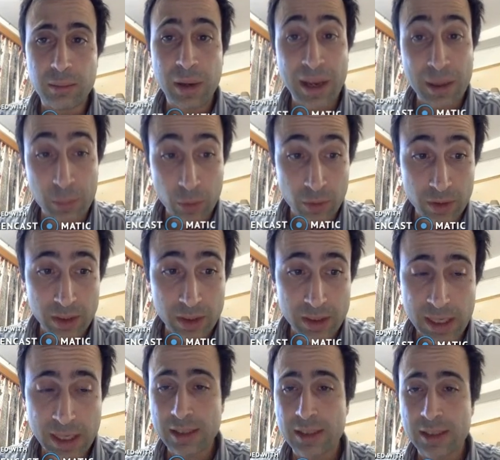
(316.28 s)
pay more of the
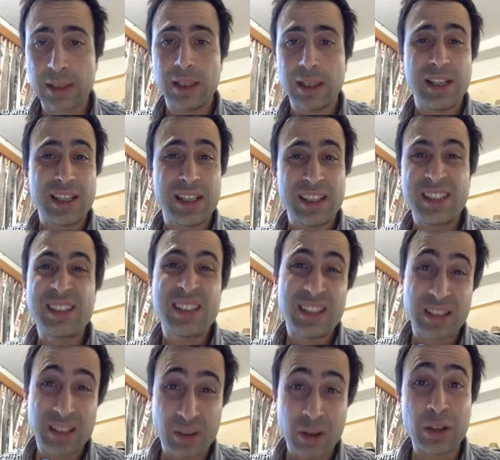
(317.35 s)
tax. This
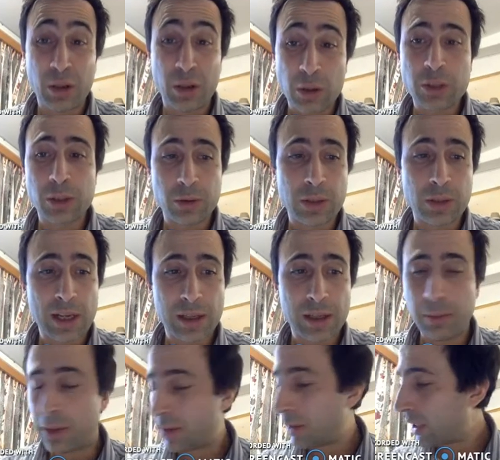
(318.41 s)
is an ideological
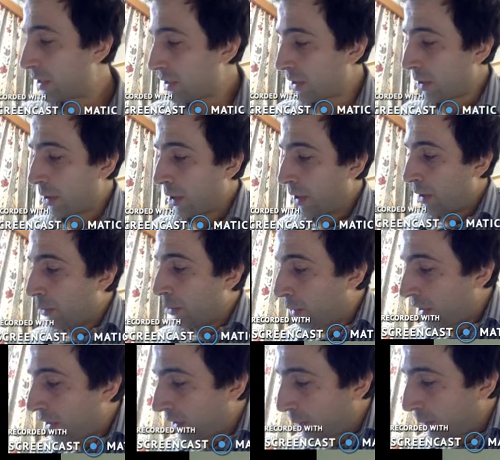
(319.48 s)
argument, and so
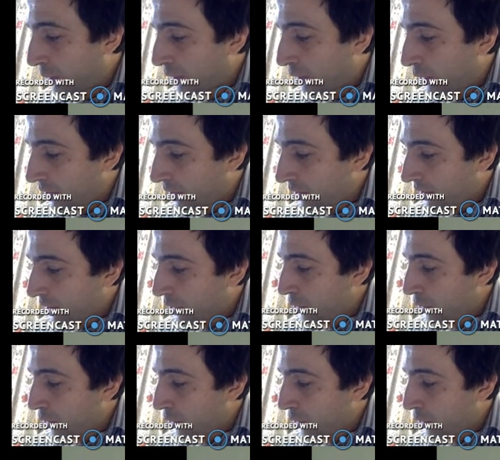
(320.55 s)
really, providing that